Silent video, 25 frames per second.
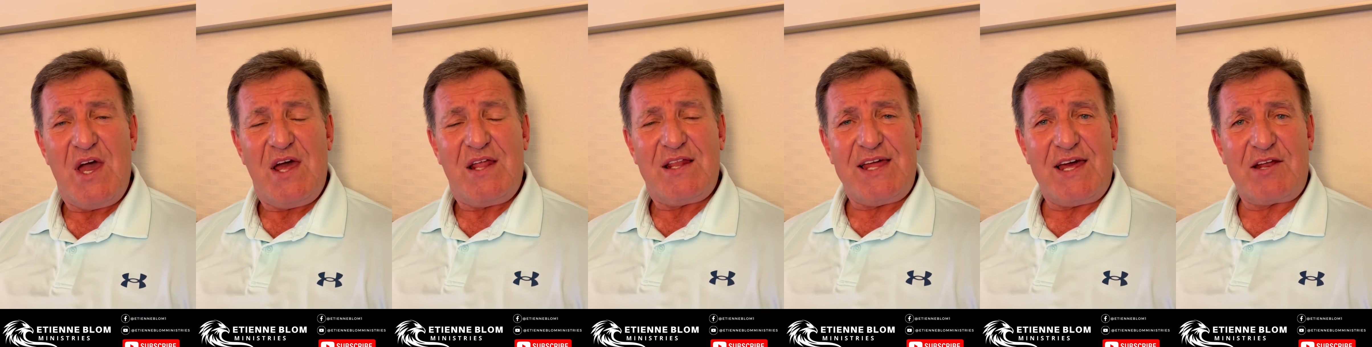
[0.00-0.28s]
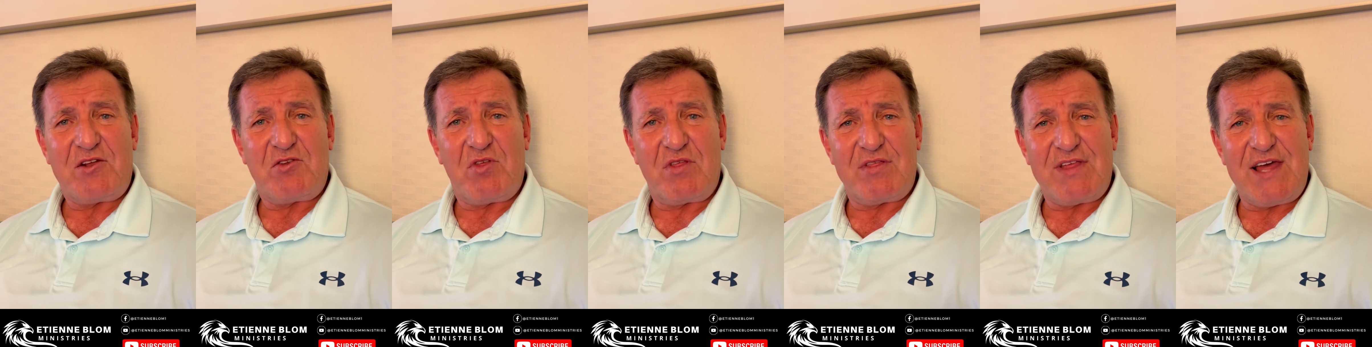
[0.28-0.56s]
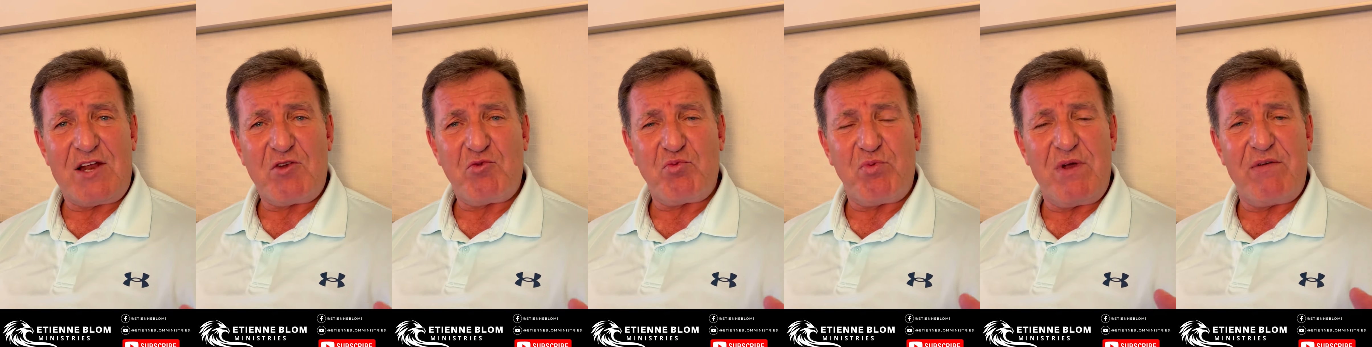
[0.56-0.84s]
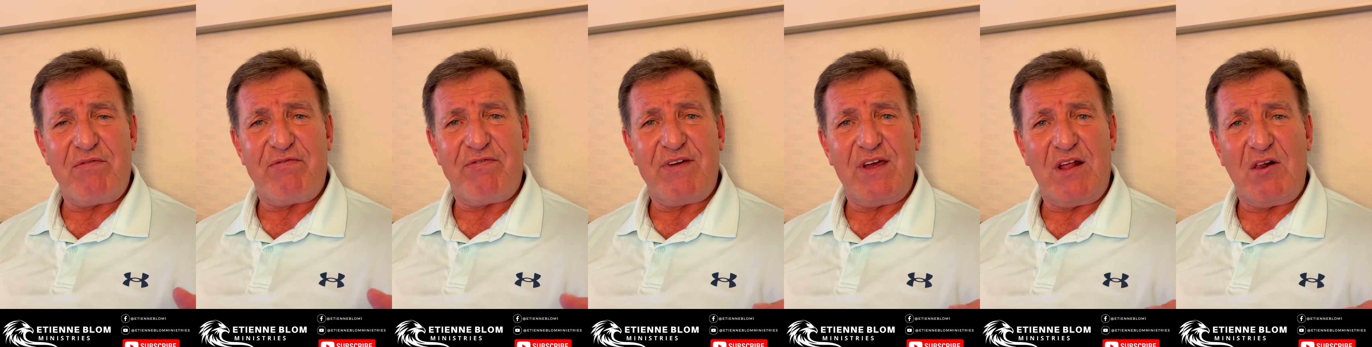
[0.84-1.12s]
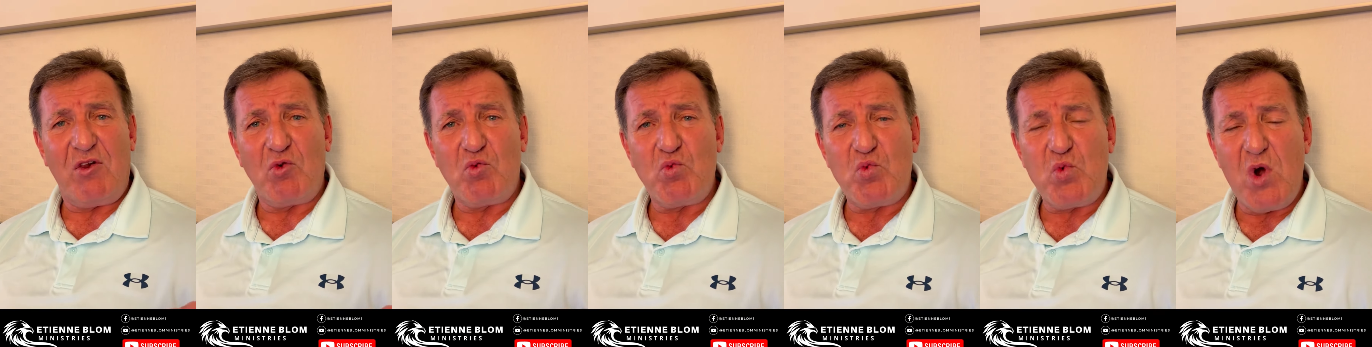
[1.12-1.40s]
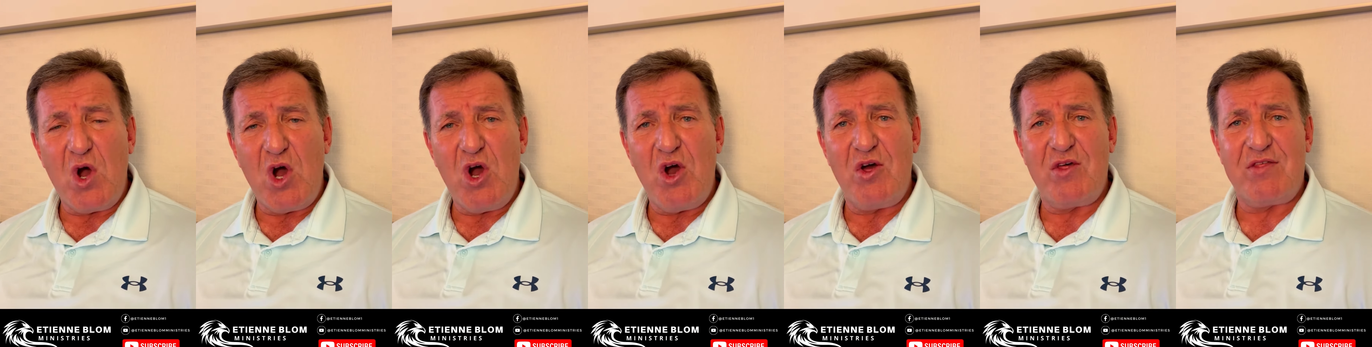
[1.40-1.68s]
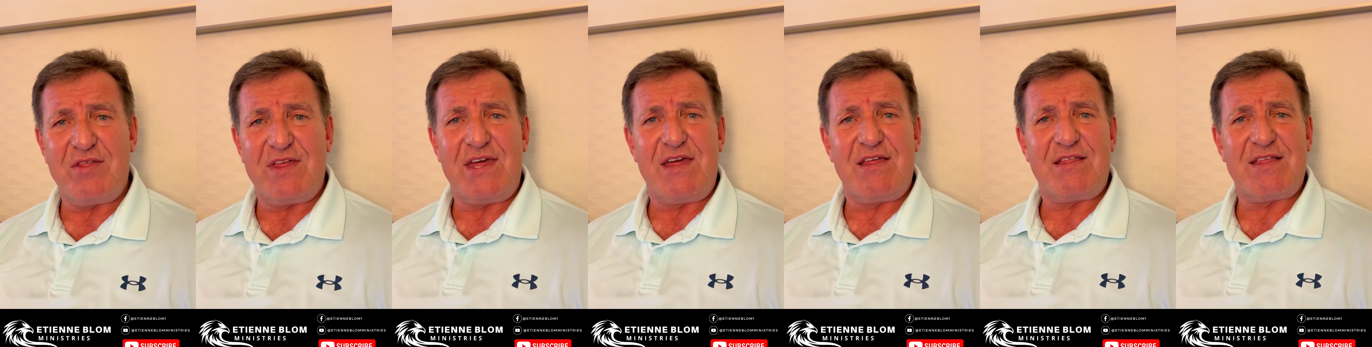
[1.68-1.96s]
that we feel
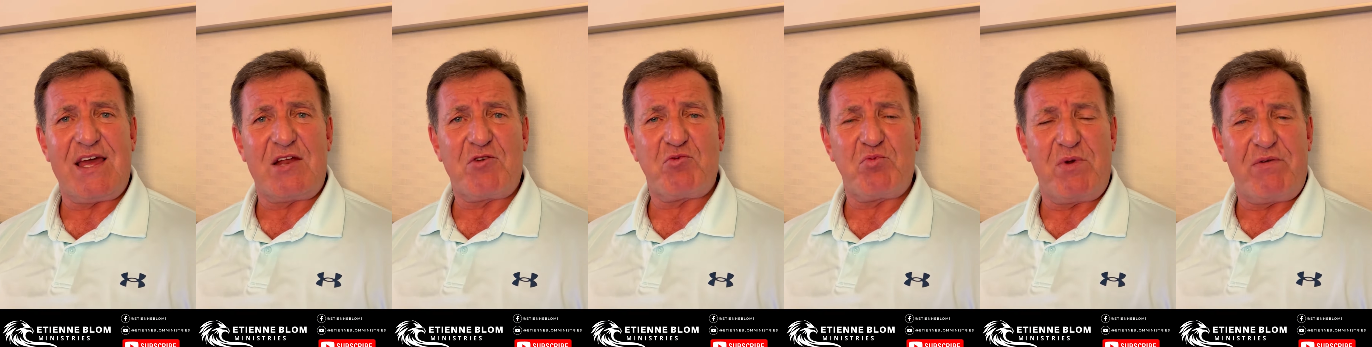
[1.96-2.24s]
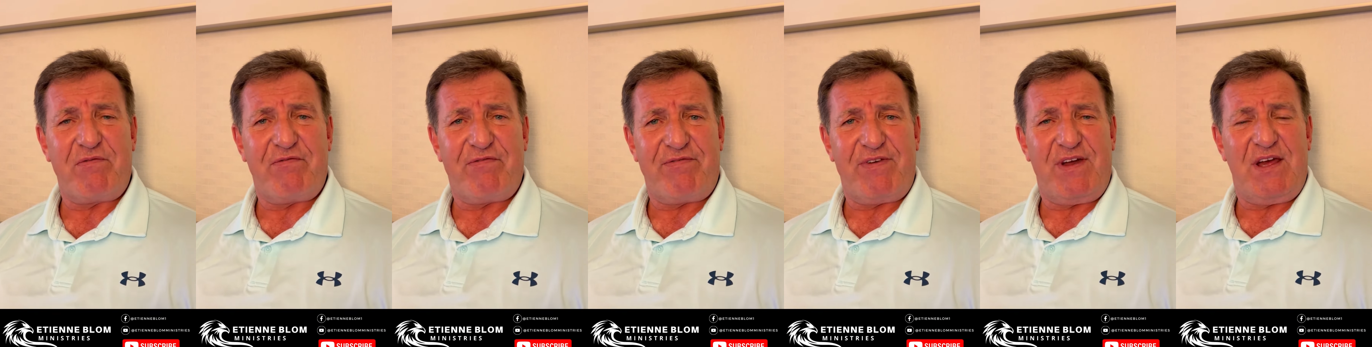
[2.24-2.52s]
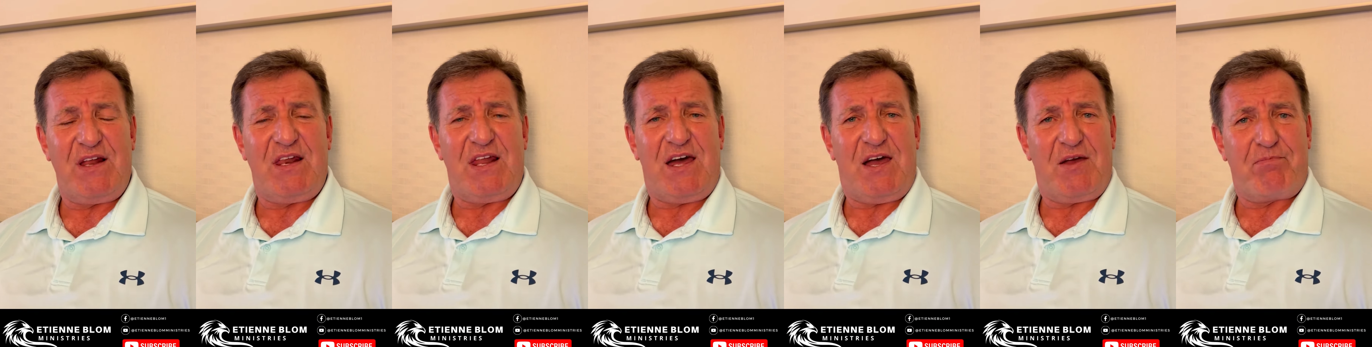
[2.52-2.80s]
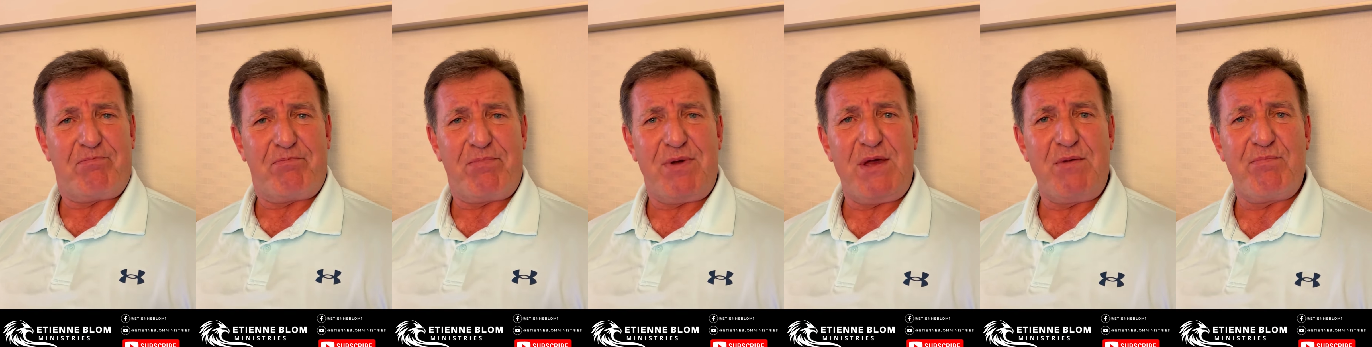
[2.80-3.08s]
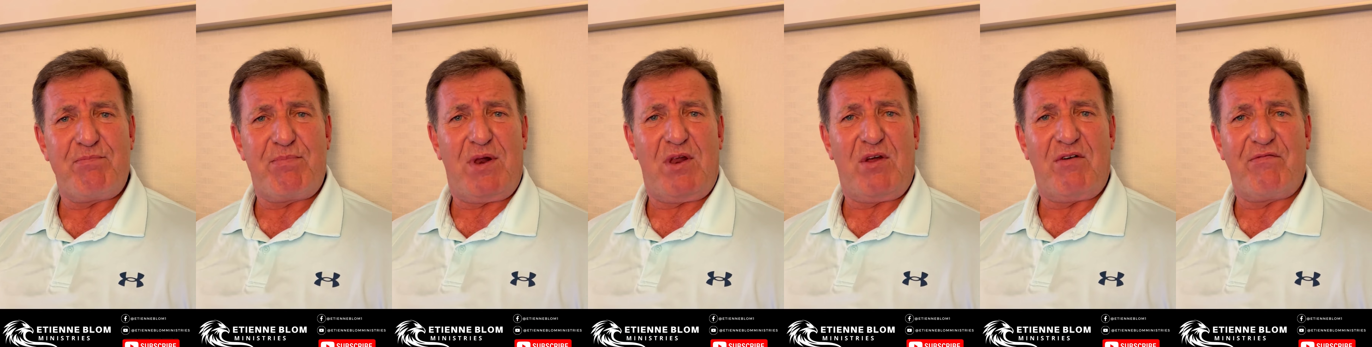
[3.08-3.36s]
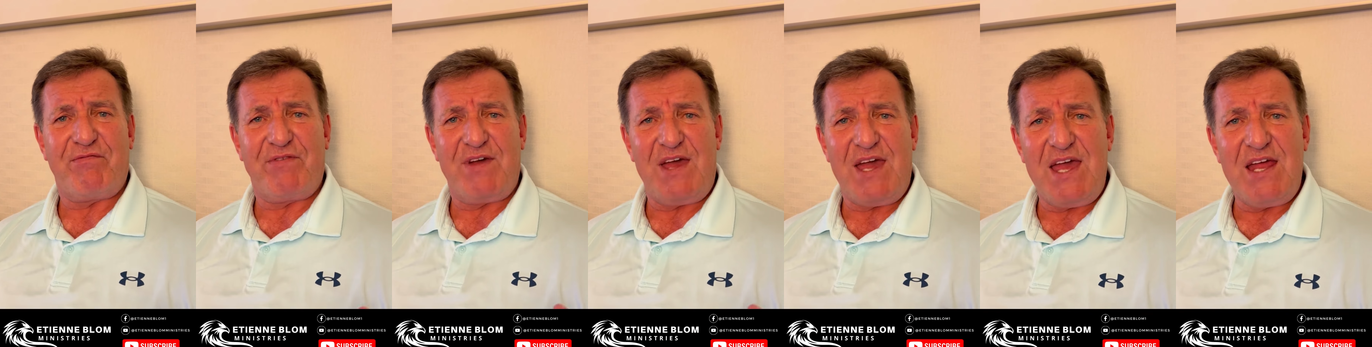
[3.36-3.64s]
worthy, that we feel like people of